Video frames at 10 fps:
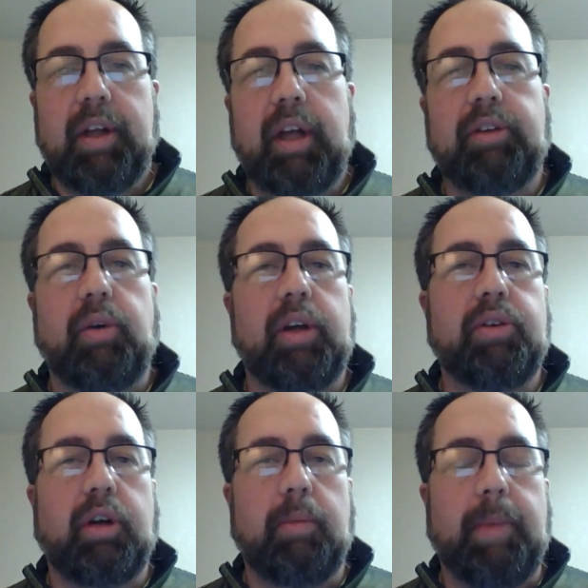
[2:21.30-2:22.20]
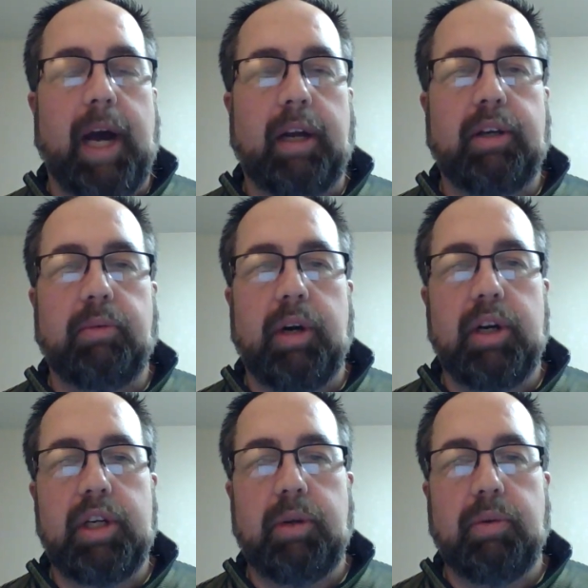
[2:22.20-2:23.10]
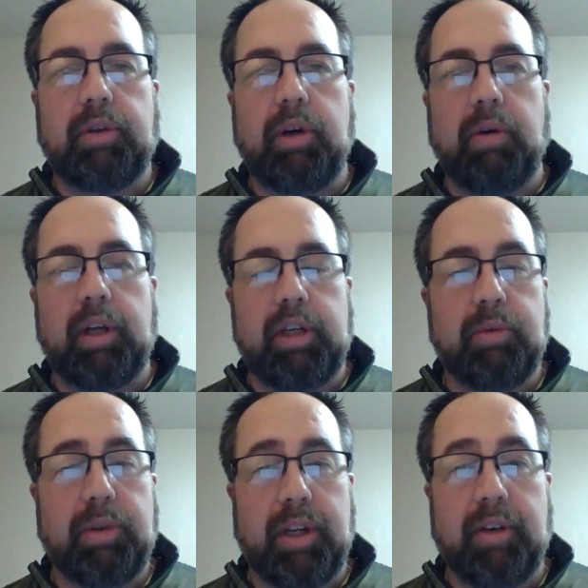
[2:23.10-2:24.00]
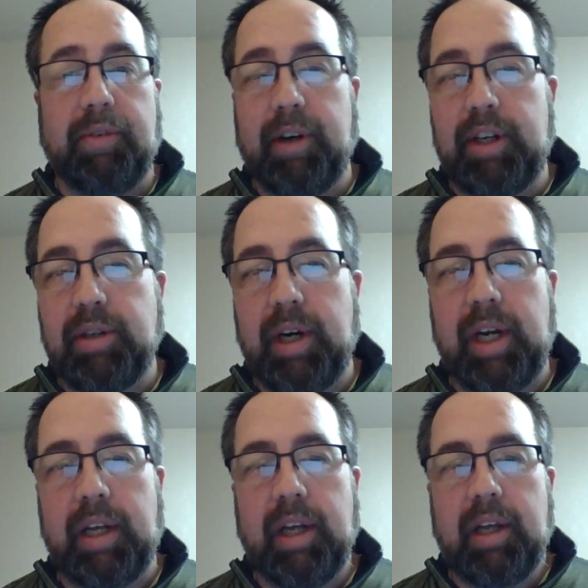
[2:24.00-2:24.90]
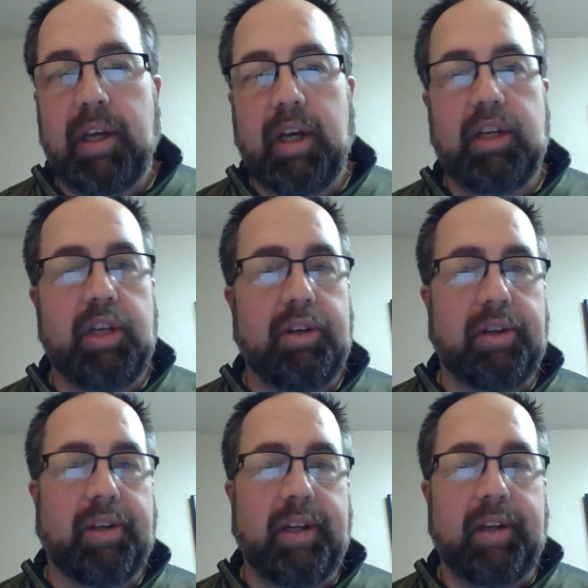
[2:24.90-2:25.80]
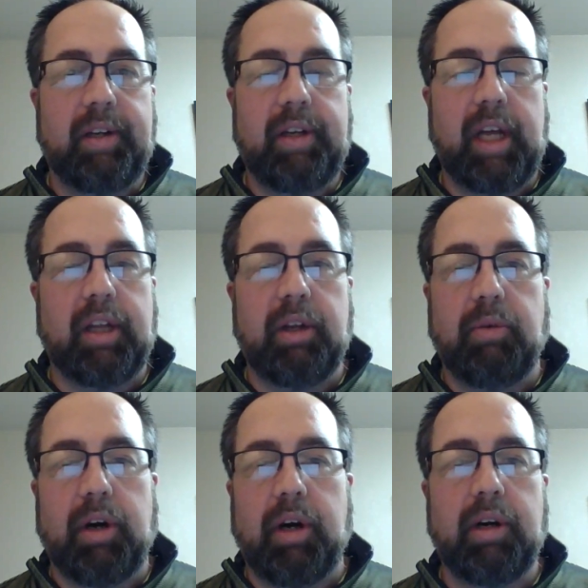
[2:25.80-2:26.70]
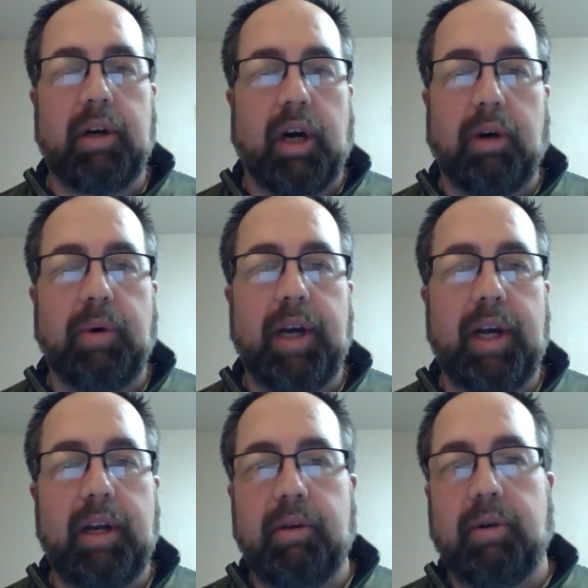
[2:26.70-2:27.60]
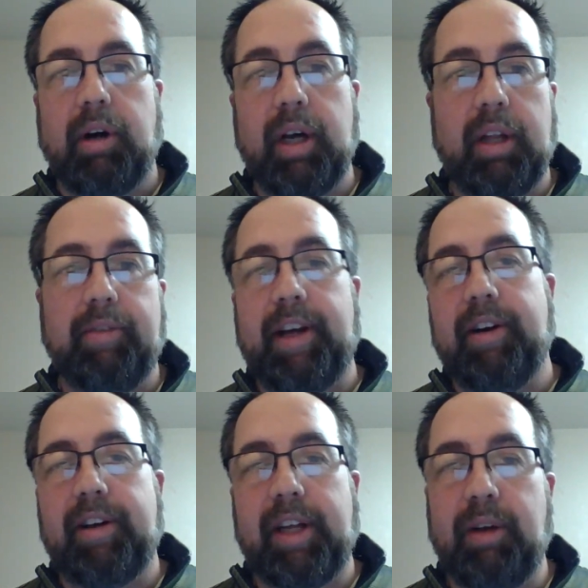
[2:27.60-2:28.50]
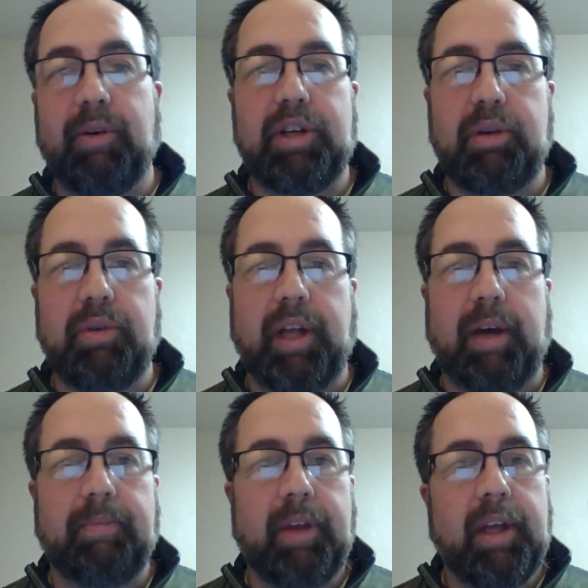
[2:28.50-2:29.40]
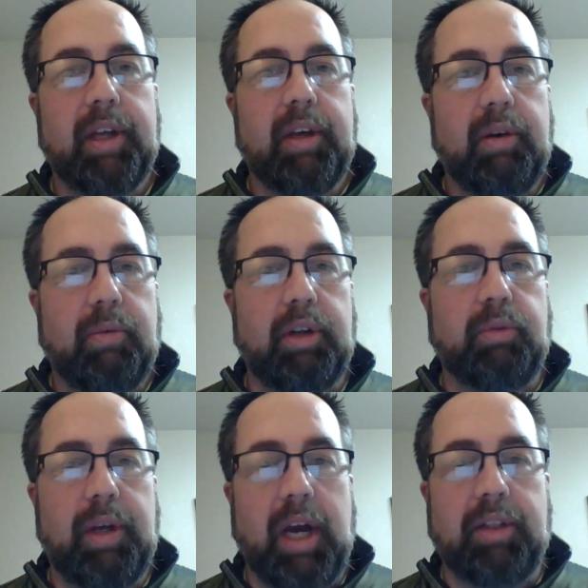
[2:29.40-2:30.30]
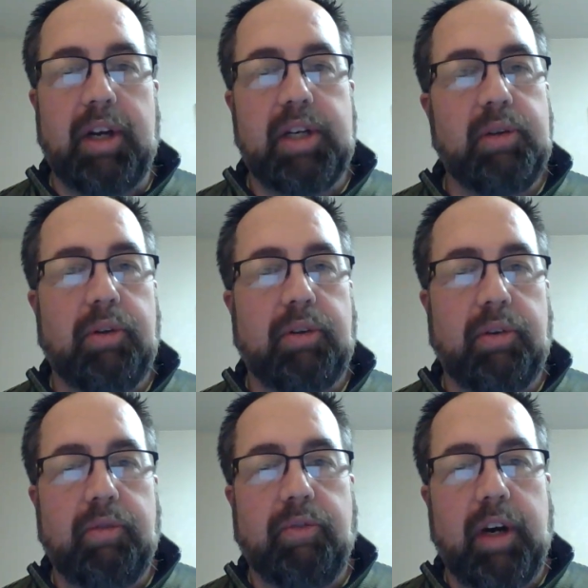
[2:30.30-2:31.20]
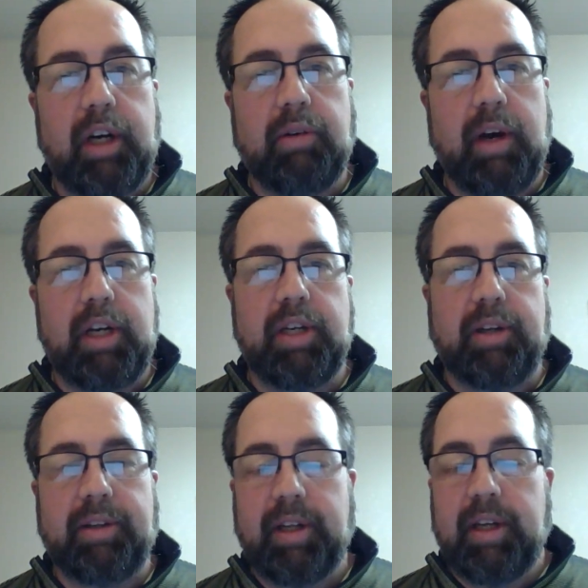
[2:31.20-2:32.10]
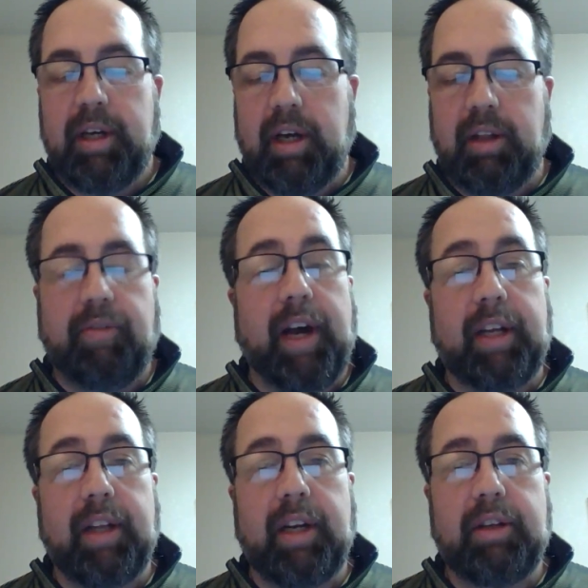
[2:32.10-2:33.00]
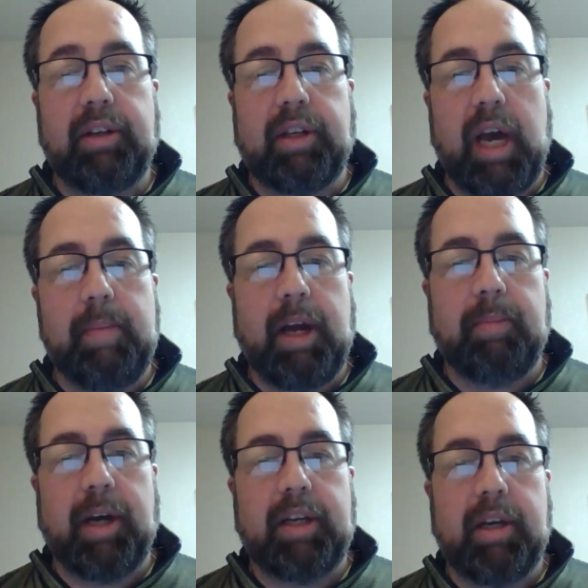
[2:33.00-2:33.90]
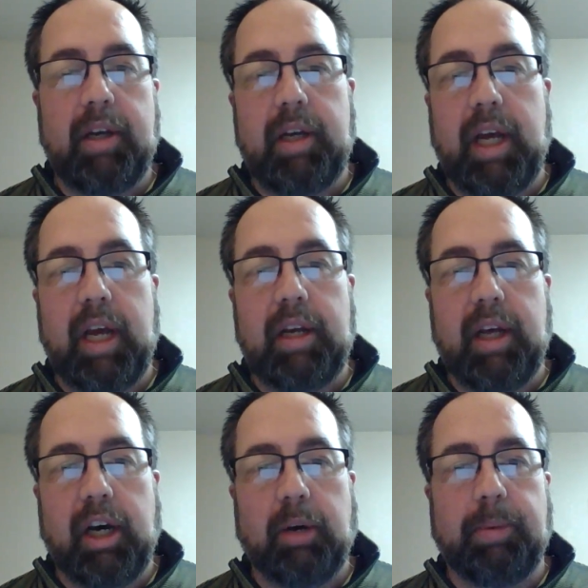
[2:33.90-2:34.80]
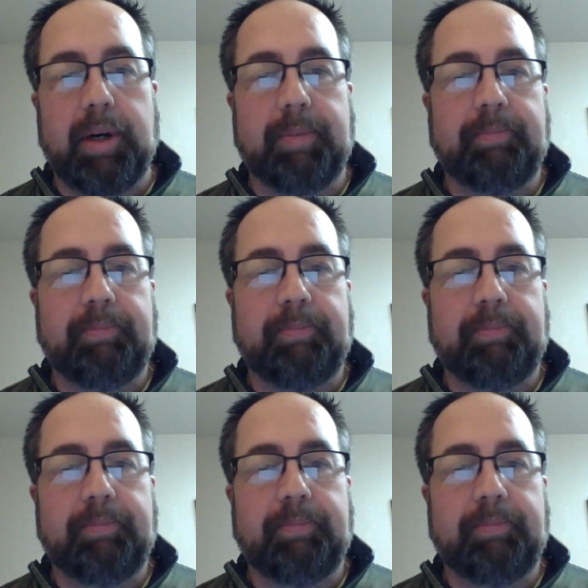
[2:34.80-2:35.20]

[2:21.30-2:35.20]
And so I took her back to where she was going. She was there for a training, and she had just taken the wrong hallway and a wrong elevator to get where she was at. Once we got there, she was very gracious of the fact that I took time out of my day to help her.